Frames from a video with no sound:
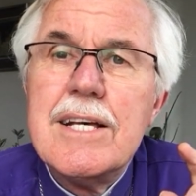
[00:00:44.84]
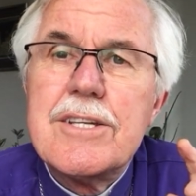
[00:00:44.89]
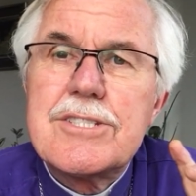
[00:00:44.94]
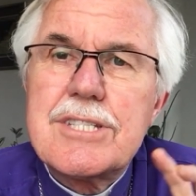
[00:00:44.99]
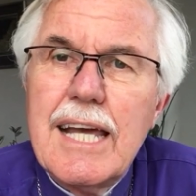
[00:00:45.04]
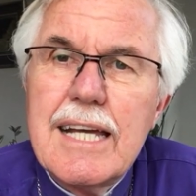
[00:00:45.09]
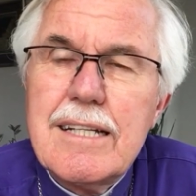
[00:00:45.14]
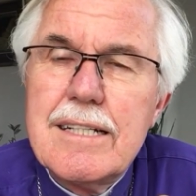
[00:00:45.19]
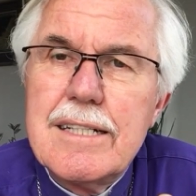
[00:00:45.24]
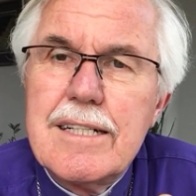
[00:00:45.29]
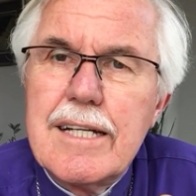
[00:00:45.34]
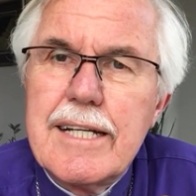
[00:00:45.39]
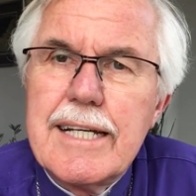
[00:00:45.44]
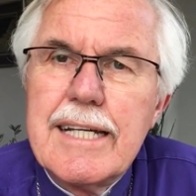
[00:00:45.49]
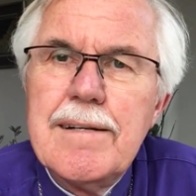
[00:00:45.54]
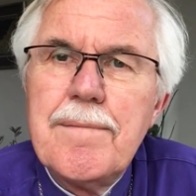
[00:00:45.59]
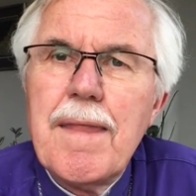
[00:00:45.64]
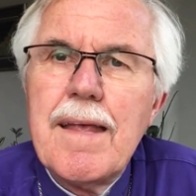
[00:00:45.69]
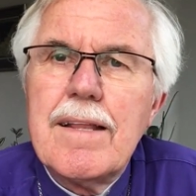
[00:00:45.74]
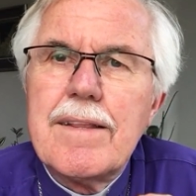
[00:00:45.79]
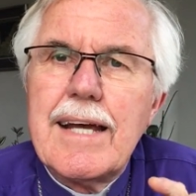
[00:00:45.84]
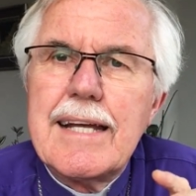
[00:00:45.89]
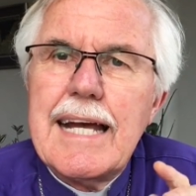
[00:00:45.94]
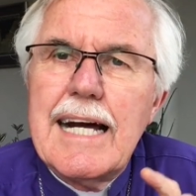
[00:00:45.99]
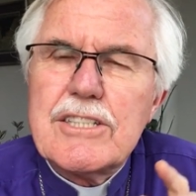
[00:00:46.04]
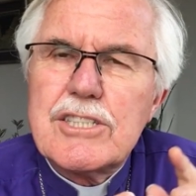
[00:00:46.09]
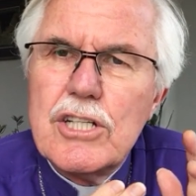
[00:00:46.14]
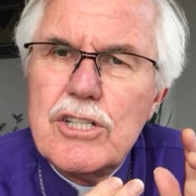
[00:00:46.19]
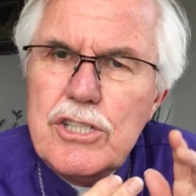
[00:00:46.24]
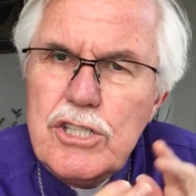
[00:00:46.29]
Secondly, they
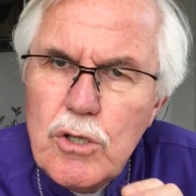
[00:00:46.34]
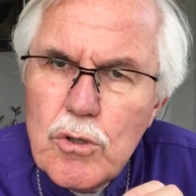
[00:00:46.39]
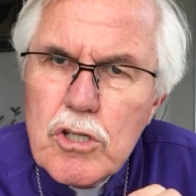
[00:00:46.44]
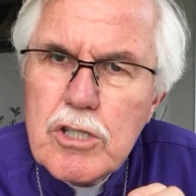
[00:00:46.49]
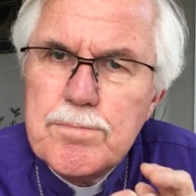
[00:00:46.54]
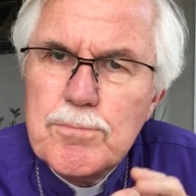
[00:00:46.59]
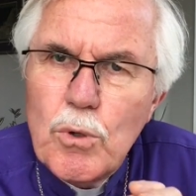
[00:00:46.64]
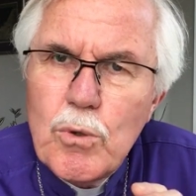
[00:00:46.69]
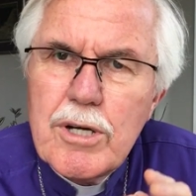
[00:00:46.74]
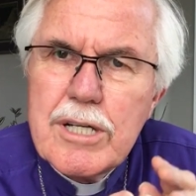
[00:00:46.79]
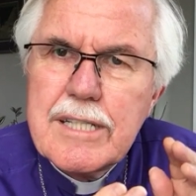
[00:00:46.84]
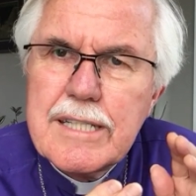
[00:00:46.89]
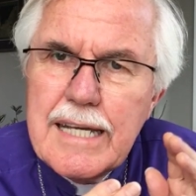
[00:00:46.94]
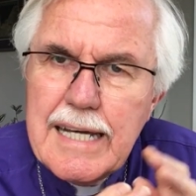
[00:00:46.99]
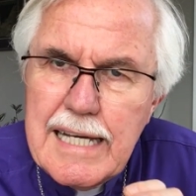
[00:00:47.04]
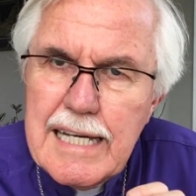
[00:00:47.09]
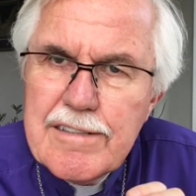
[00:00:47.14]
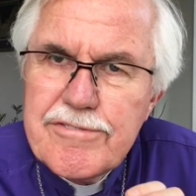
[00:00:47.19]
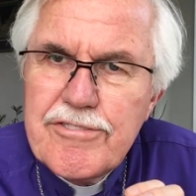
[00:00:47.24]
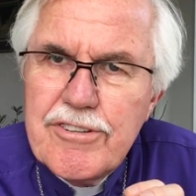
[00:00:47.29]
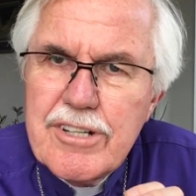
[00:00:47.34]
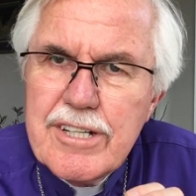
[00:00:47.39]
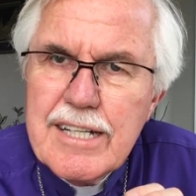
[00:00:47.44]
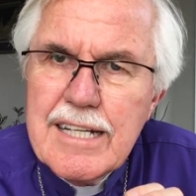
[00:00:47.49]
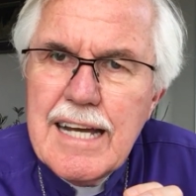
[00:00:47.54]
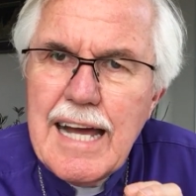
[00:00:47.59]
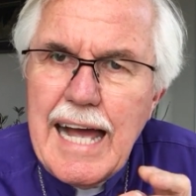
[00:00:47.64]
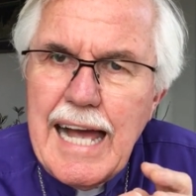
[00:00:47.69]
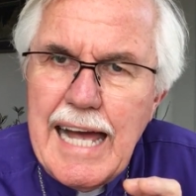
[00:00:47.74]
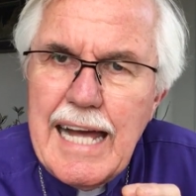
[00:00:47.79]
had to look more
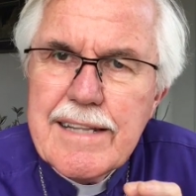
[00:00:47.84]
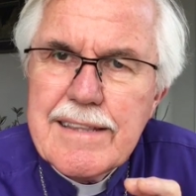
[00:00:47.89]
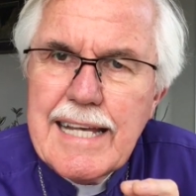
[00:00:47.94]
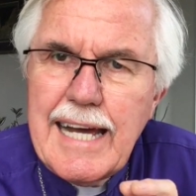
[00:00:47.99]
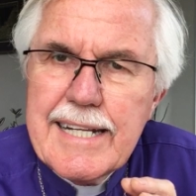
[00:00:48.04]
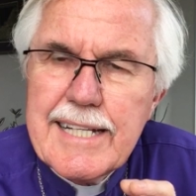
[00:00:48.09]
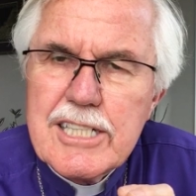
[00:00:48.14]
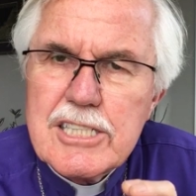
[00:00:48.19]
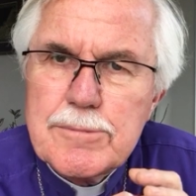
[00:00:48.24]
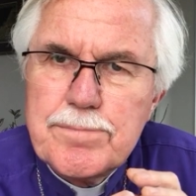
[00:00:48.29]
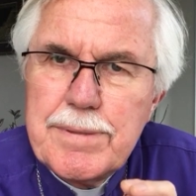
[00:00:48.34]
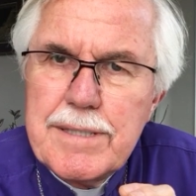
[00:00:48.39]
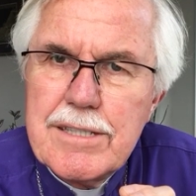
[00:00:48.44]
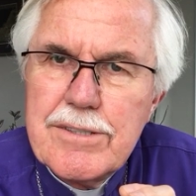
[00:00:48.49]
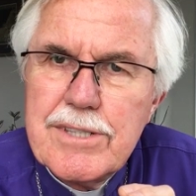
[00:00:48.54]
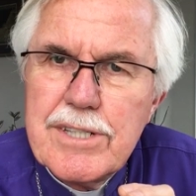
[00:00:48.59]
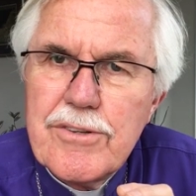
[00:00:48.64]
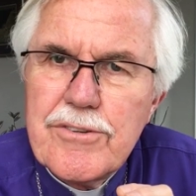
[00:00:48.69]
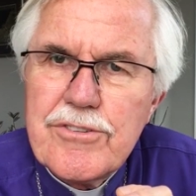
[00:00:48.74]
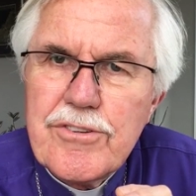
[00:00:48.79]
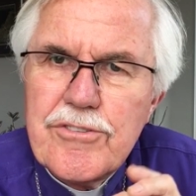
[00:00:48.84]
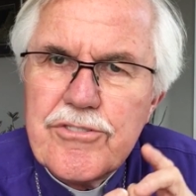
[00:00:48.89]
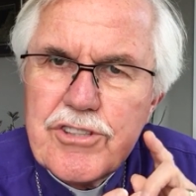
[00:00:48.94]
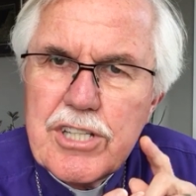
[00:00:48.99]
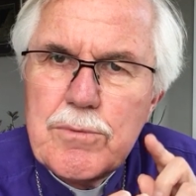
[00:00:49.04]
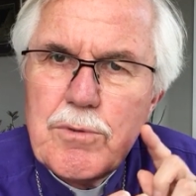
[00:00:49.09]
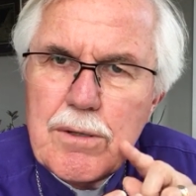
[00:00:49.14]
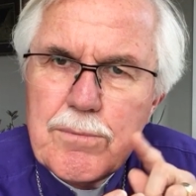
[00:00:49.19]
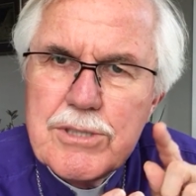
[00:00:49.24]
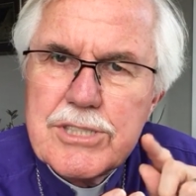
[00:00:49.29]
carefully at that experience and
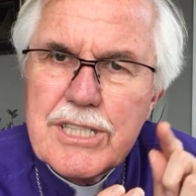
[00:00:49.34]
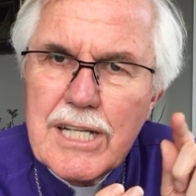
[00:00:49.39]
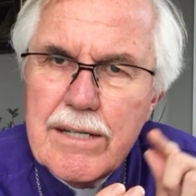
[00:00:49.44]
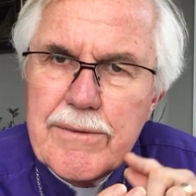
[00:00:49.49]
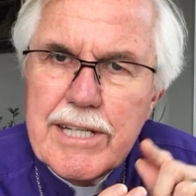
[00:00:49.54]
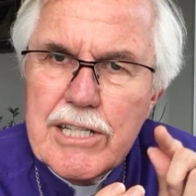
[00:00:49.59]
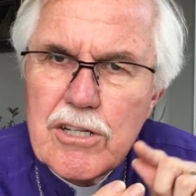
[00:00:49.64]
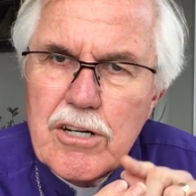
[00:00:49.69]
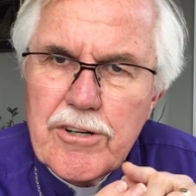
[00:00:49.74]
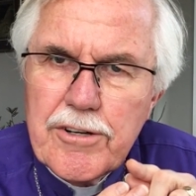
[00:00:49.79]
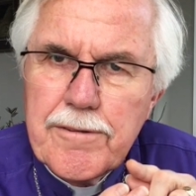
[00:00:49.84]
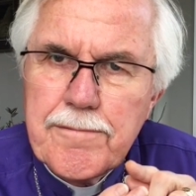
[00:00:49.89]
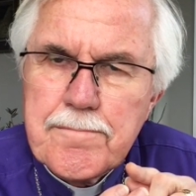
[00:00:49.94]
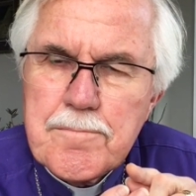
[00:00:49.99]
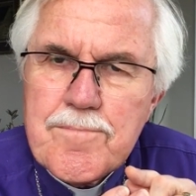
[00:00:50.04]
see what was going on.